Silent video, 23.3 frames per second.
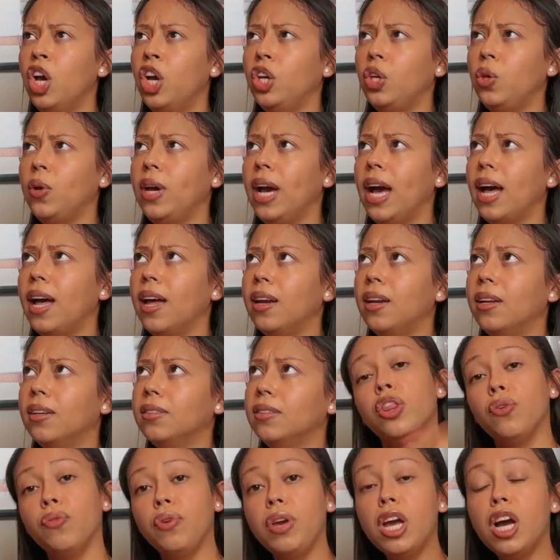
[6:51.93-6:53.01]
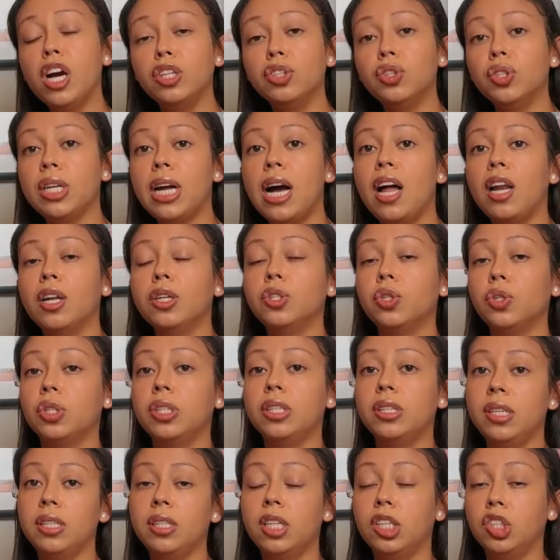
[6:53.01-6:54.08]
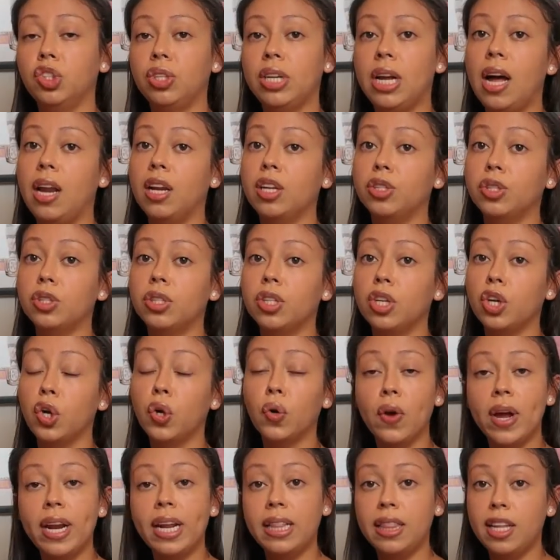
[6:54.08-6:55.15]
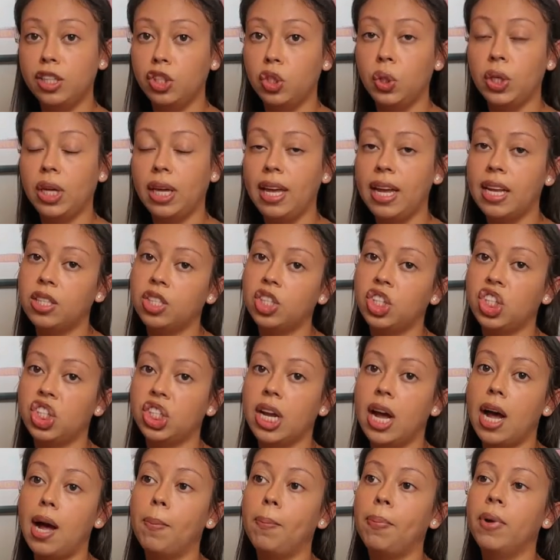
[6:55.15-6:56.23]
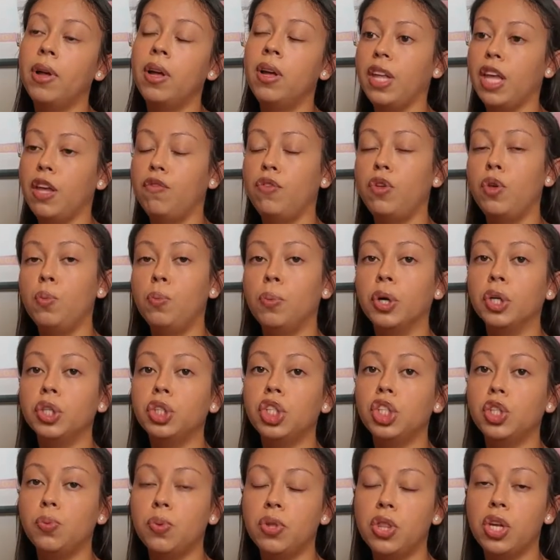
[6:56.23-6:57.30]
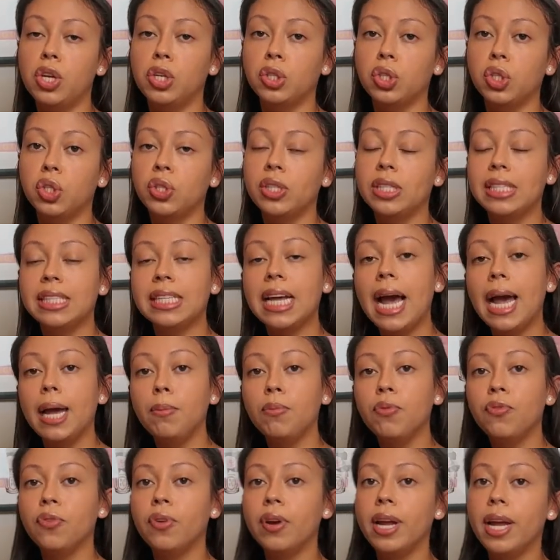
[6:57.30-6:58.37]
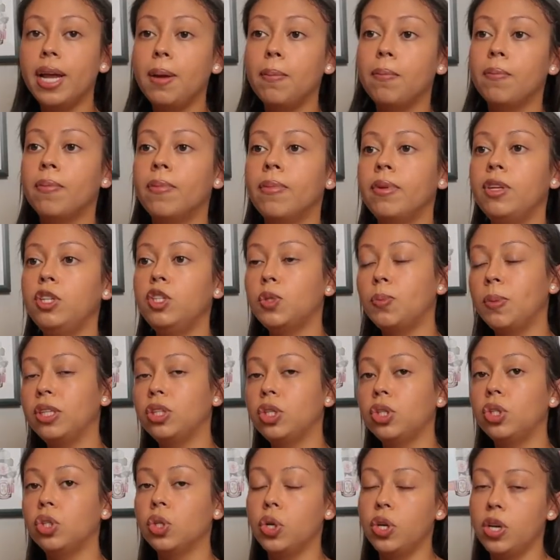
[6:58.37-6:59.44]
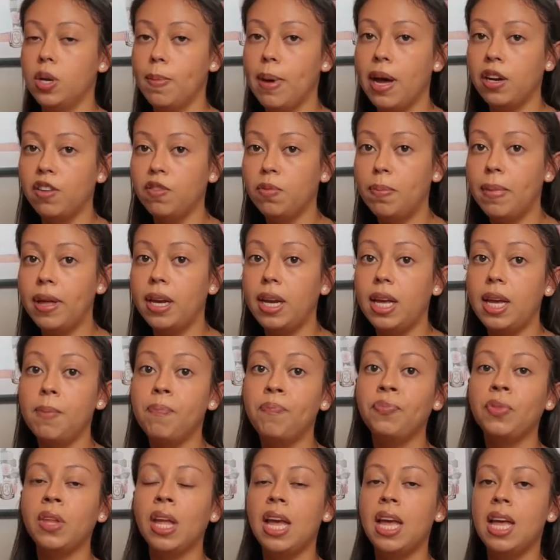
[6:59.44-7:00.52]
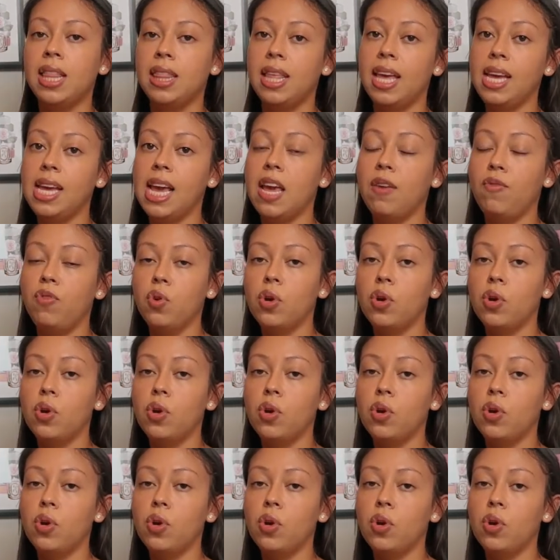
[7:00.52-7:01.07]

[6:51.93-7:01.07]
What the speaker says: you got $300 or $600 credit that you could get to shop if you purchase within a certain time frame. You spent a certain amount of money, they gave you